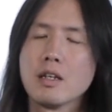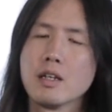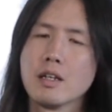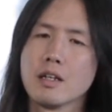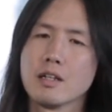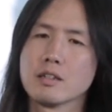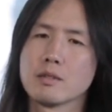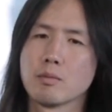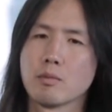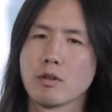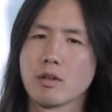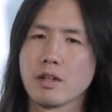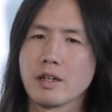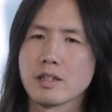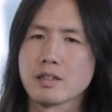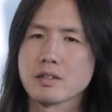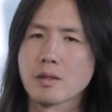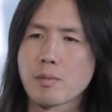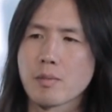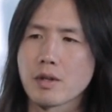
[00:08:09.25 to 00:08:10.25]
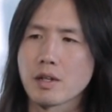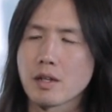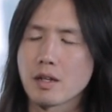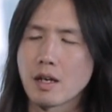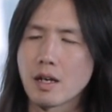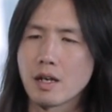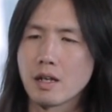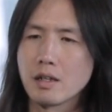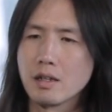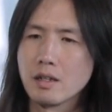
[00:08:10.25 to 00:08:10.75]
It's more like something
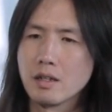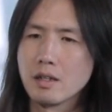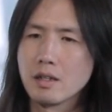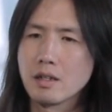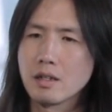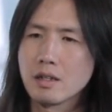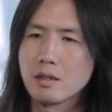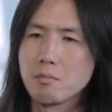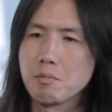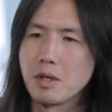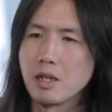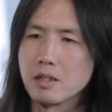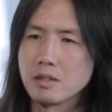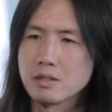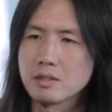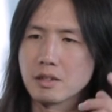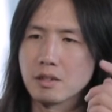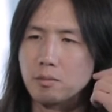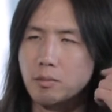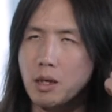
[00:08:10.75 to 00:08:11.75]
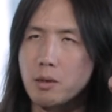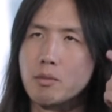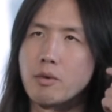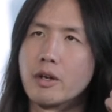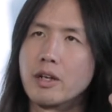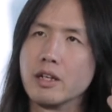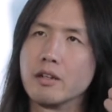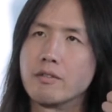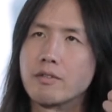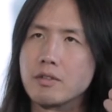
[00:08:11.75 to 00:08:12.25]
that may sit in my
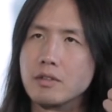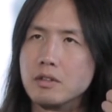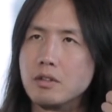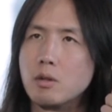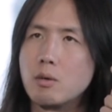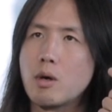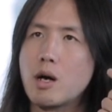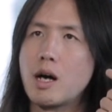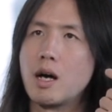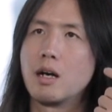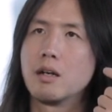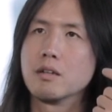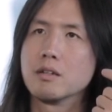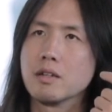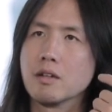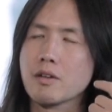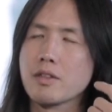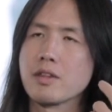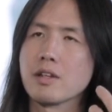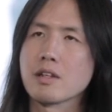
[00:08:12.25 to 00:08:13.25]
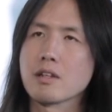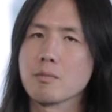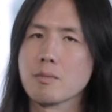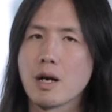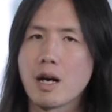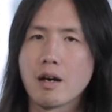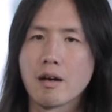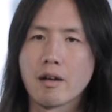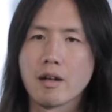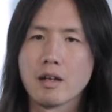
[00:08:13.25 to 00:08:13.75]
brain for a little while and I'll think
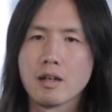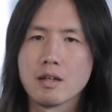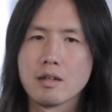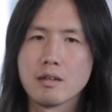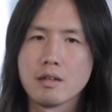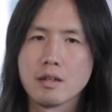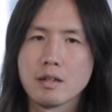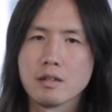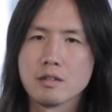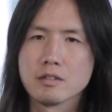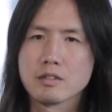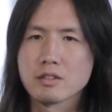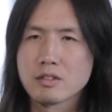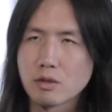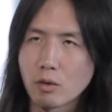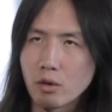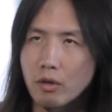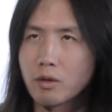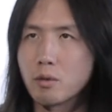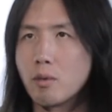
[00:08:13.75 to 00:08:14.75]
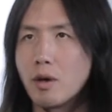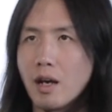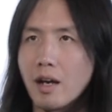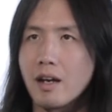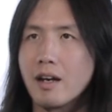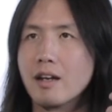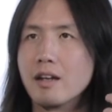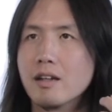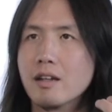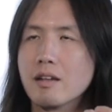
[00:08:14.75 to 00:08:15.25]
about it and then store it
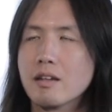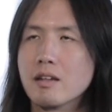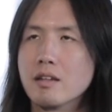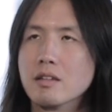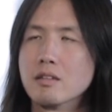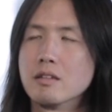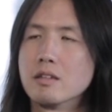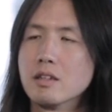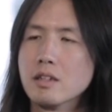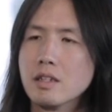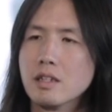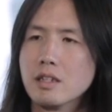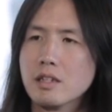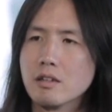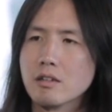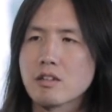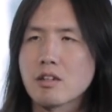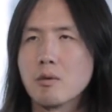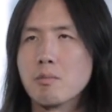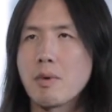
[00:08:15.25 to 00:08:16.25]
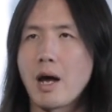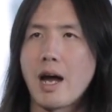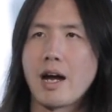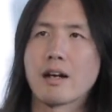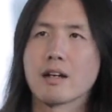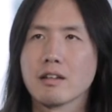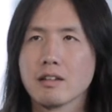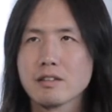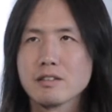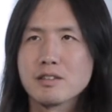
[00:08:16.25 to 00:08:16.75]
away and then it'll come
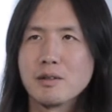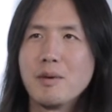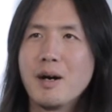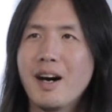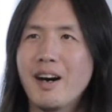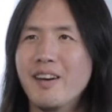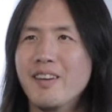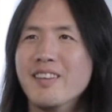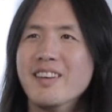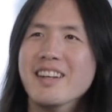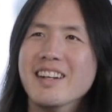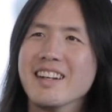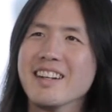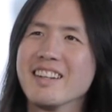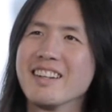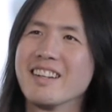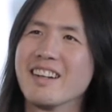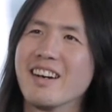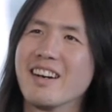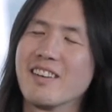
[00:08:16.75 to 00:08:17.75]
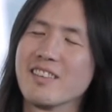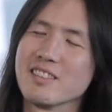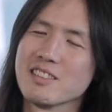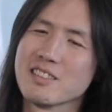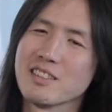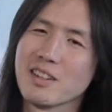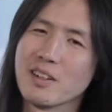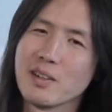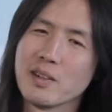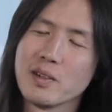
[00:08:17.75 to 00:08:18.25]
back somehow,
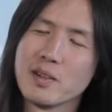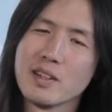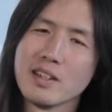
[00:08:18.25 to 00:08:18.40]
So,